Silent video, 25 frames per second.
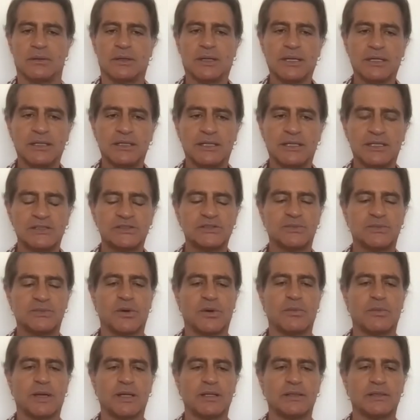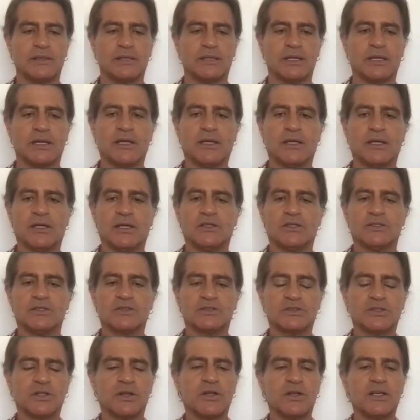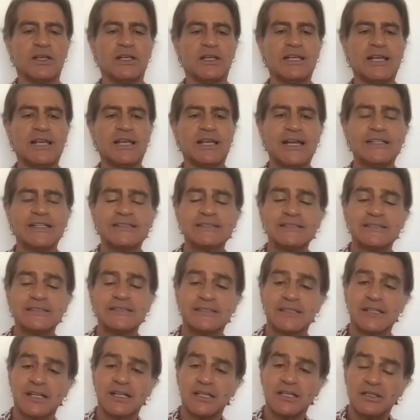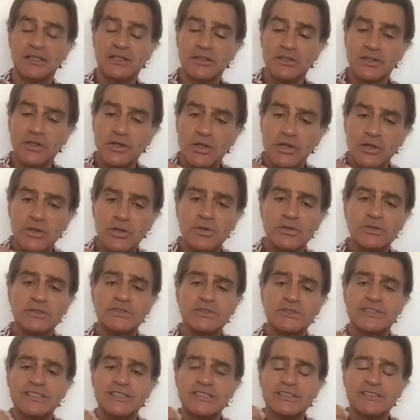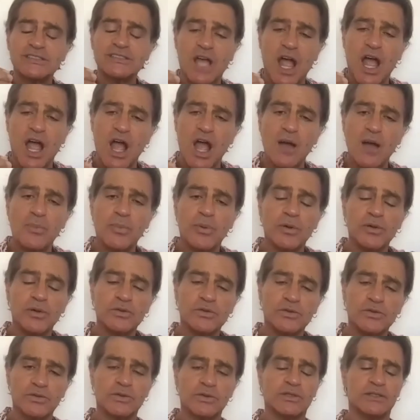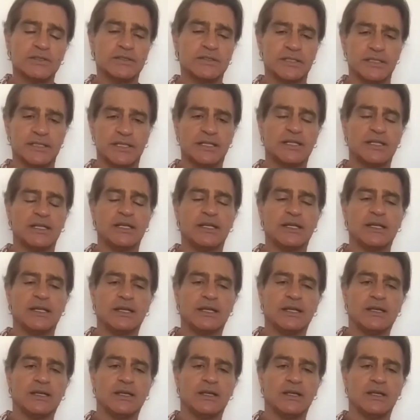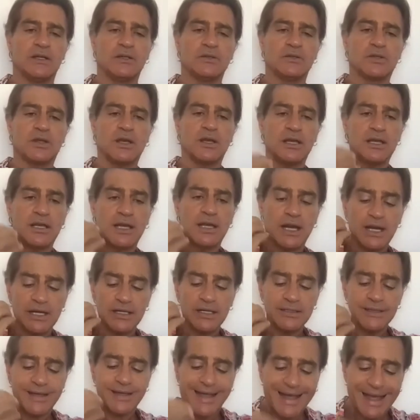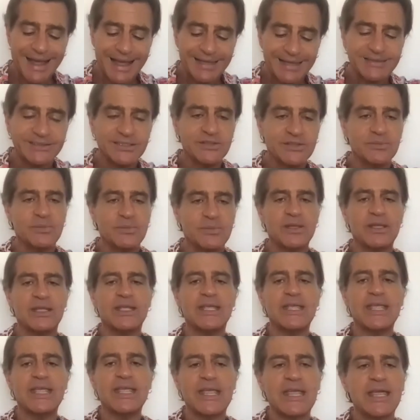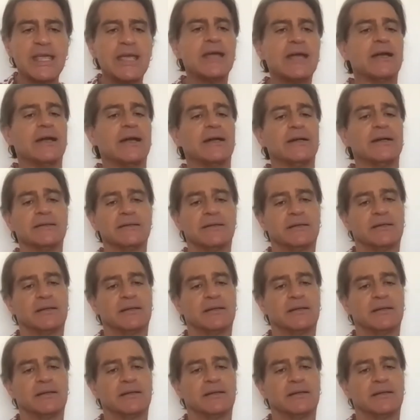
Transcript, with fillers: in this moment? So, let's use this opportunity to learn how to be here.